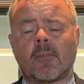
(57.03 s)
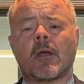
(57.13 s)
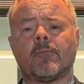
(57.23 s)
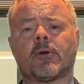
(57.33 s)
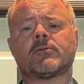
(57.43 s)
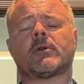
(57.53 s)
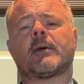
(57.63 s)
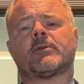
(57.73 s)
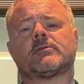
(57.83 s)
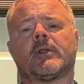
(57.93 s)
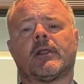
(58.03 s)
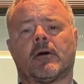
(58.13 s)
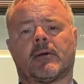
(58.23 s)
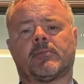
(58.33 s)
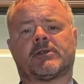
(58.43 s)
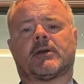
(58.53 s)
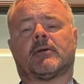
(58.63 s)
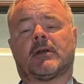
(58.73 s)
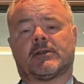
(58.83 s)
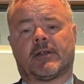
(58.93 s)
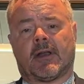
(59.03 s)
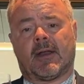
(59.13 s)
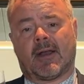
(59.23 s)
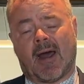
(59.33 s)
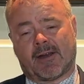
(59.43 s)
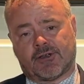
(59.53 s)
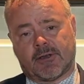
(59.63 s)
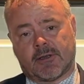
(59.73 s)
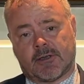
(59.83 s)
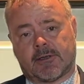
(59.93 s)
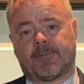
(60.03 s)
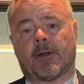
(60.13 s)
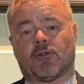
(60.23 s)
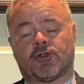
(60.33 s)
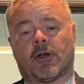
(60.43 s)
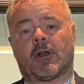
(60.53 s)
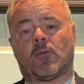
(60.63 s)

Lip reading: Because what happens with limestone is that it acts as a sponge and it